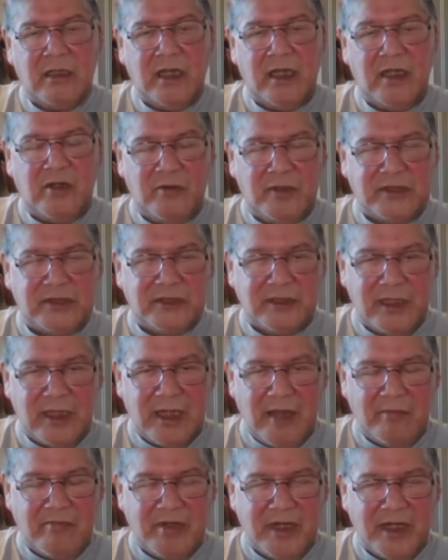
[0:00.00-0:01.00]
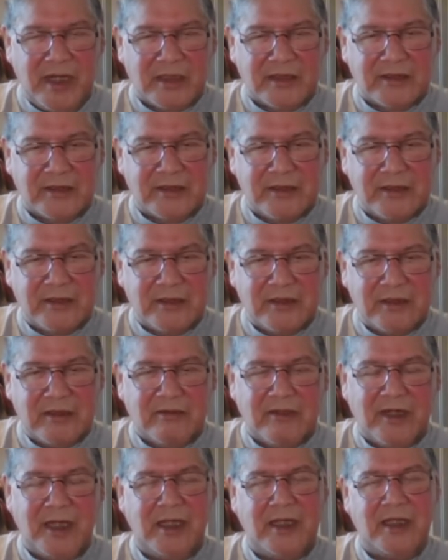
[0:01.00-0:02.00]
I know what's going to happen next.
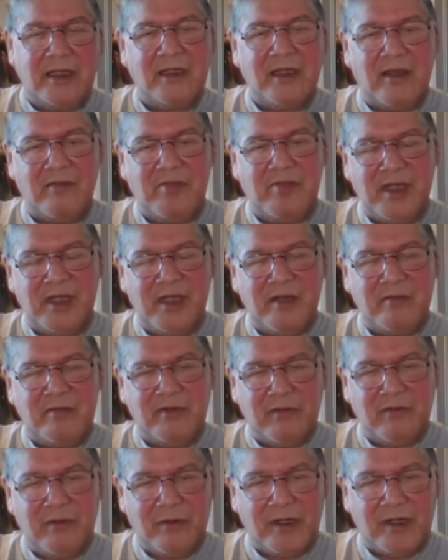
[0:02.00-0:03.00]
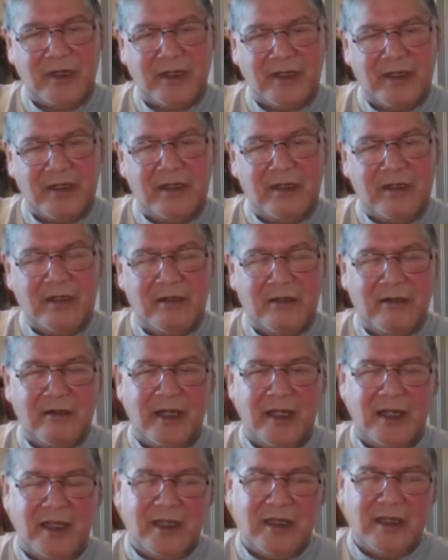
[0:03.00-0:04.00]
Or hey, I've been here before. Or
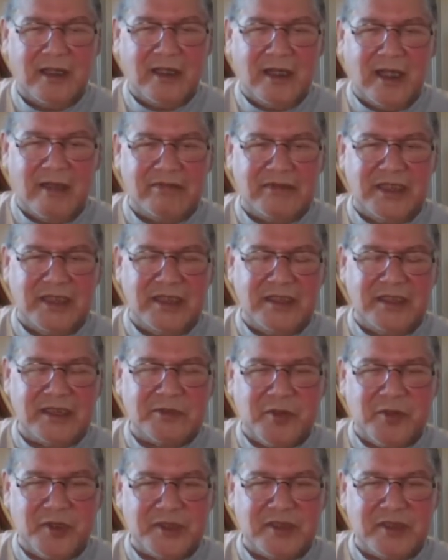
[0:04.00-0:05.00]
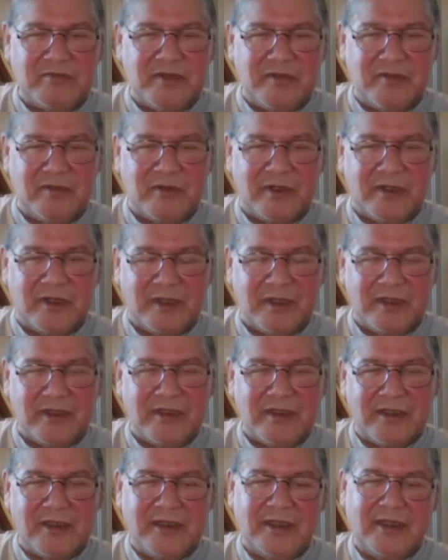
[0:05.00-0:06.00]
hey, I've seen this person before.
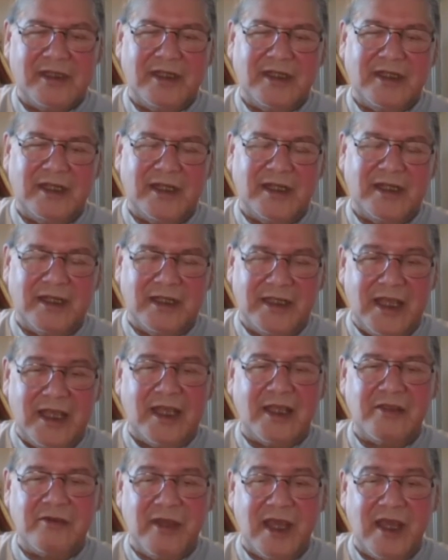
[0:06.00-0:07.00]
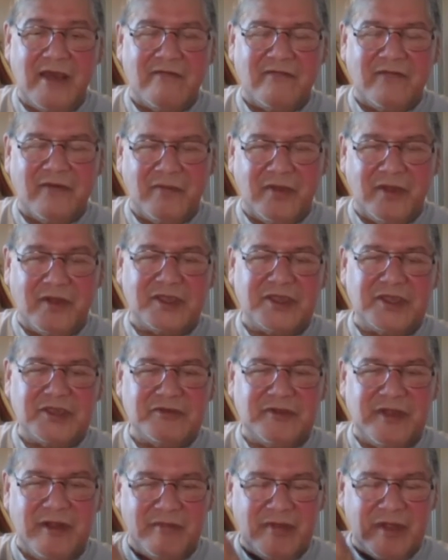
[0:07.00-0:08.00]
And yeah, you have because
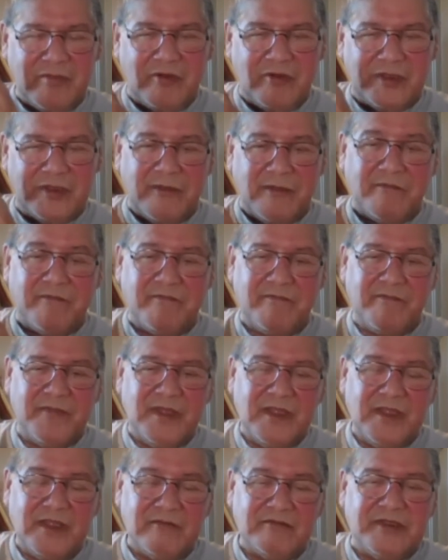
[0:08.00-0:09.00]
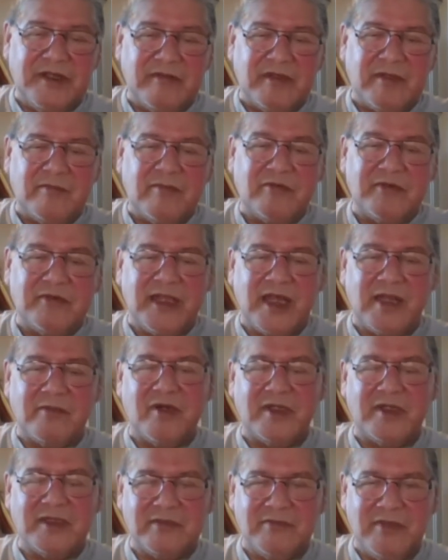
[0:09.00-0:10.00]
you've dreamt about them. You've dreamt about that
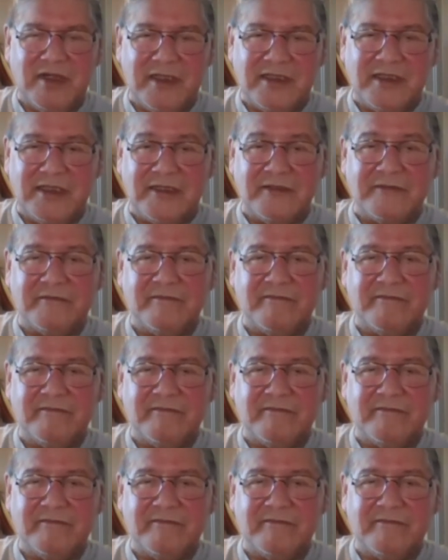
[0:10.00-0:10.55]
possibility.